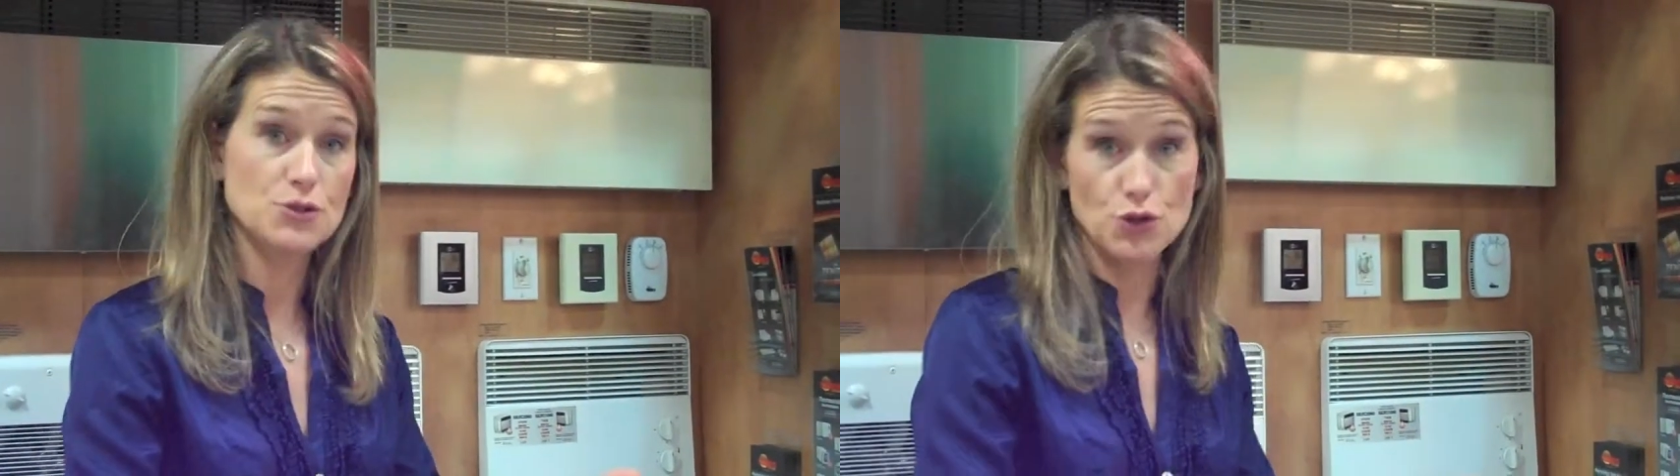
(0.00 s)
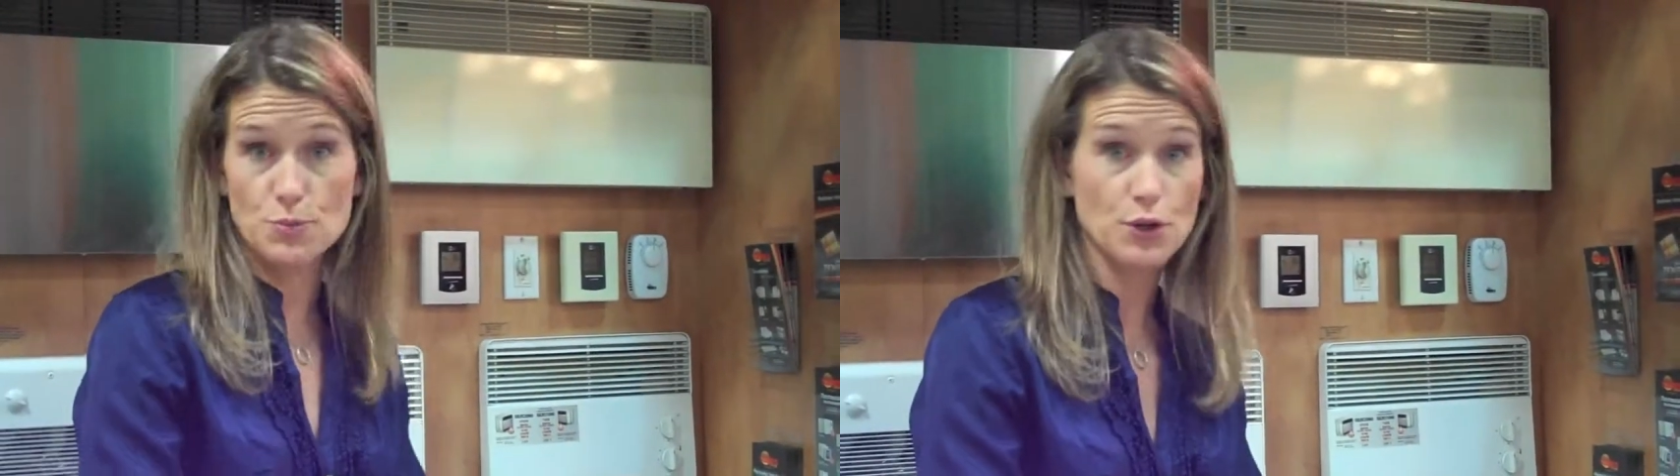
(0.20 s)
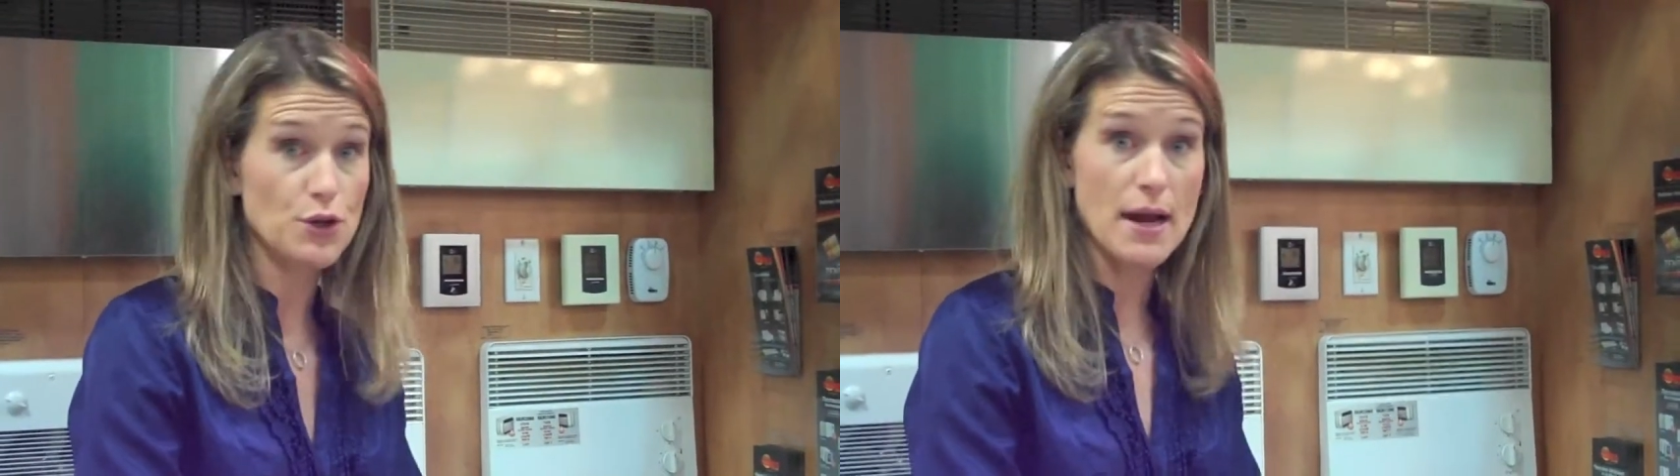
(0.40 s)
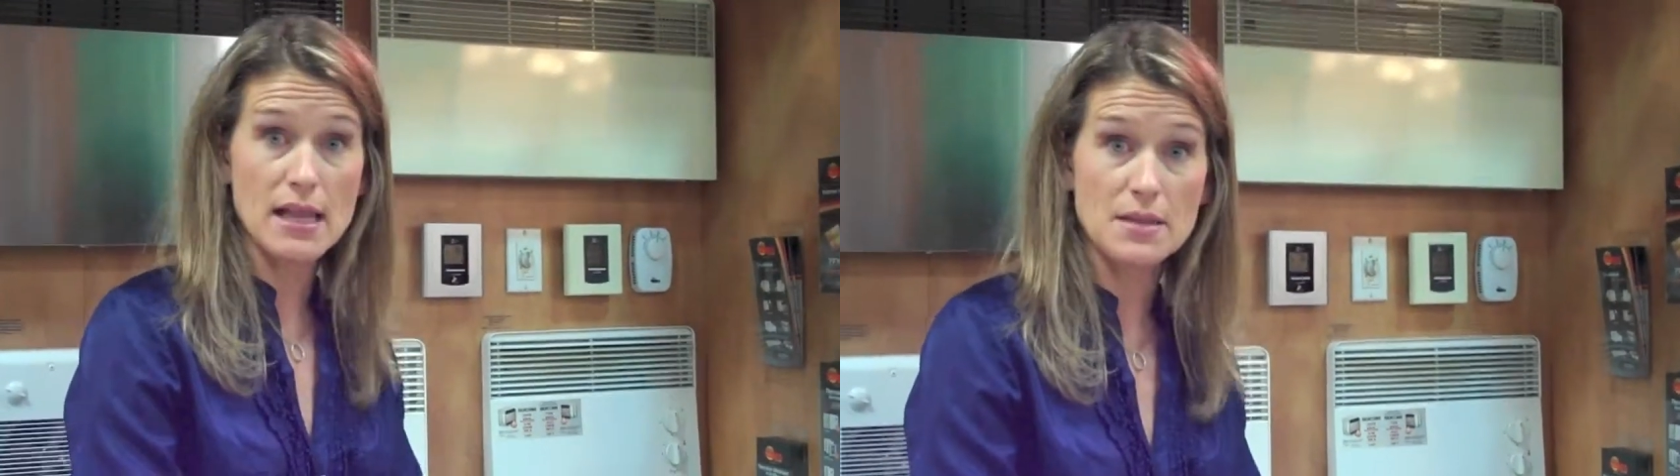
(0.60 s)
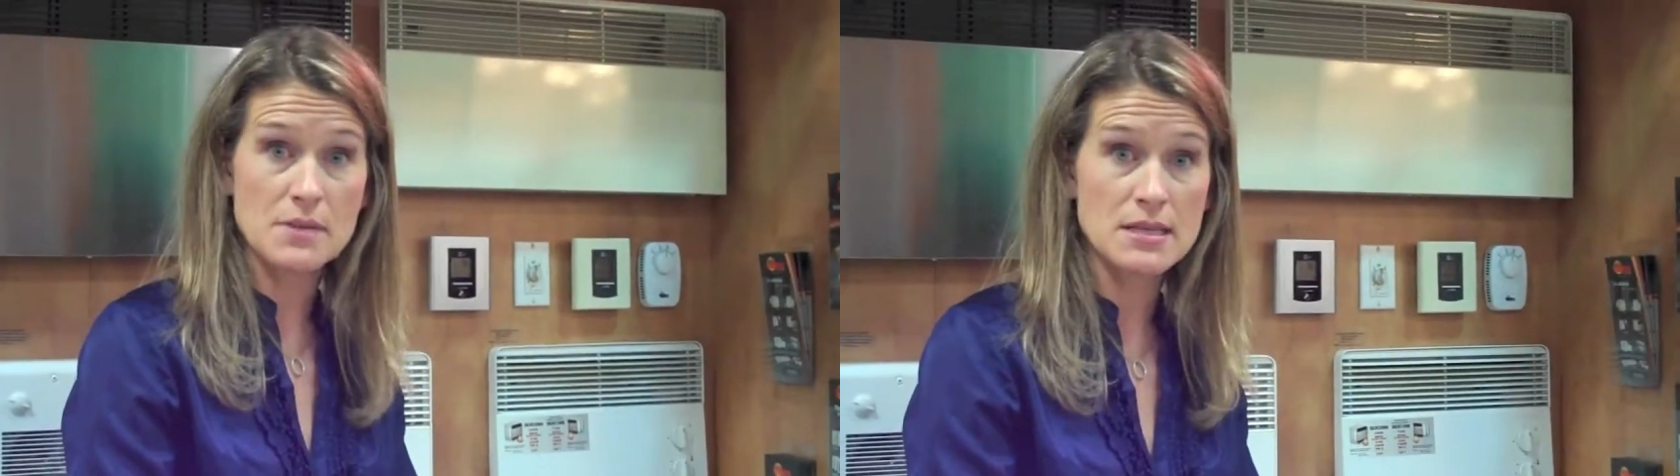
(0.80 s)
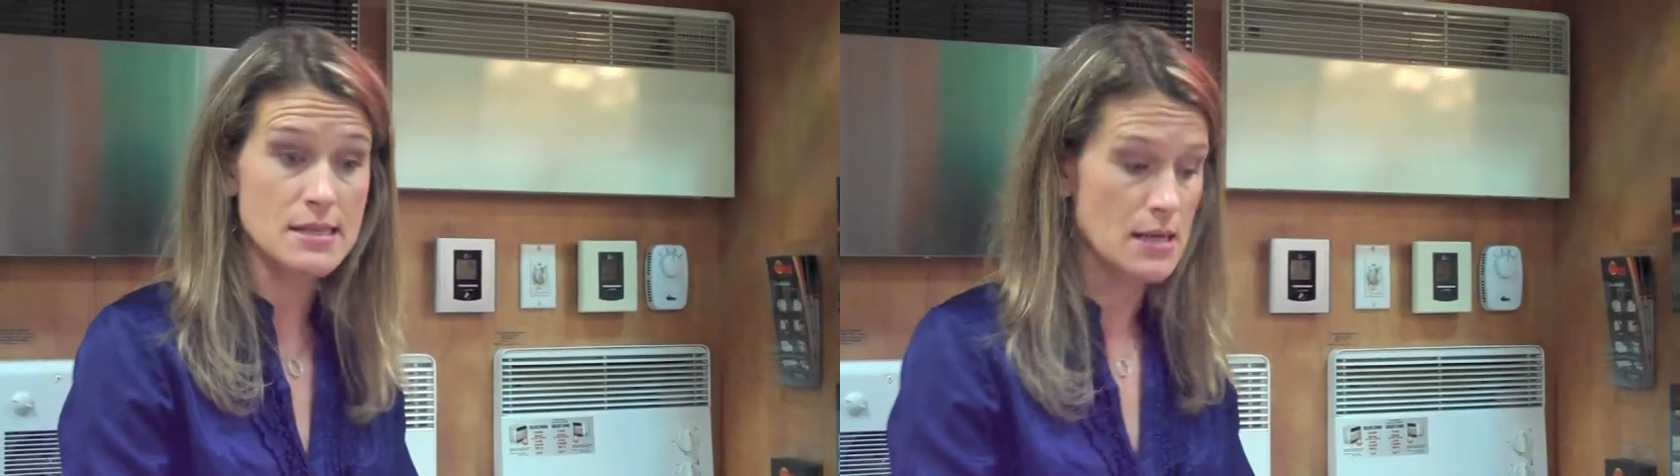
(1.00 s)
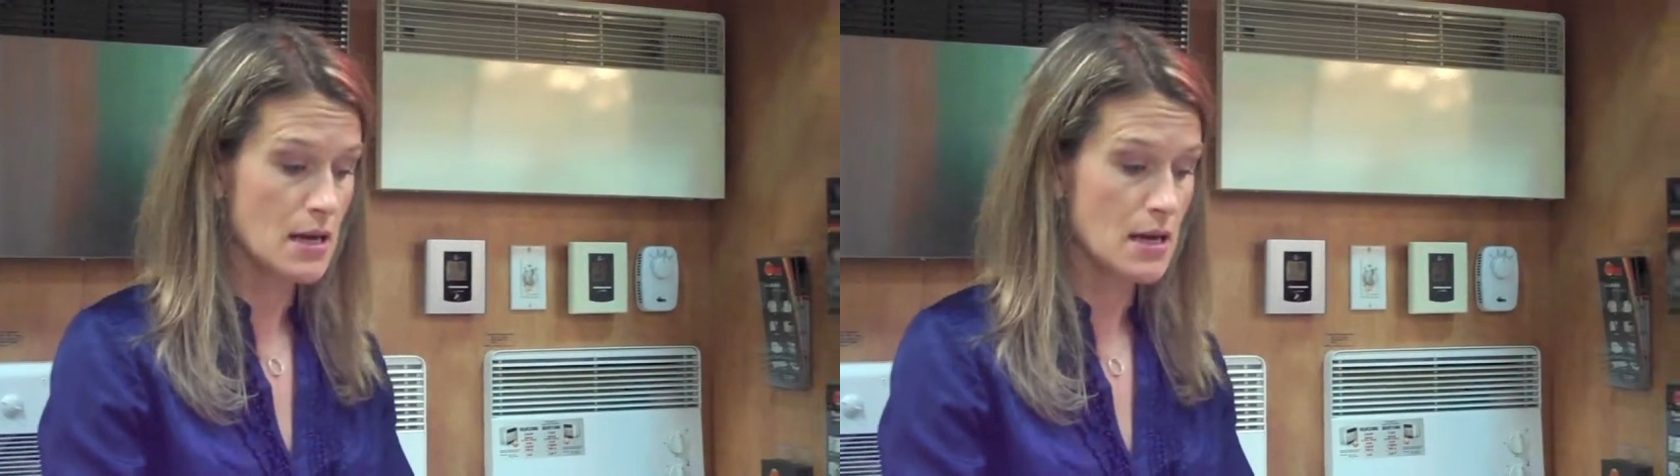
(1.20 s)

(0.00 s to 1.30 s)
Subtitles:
tubular elements,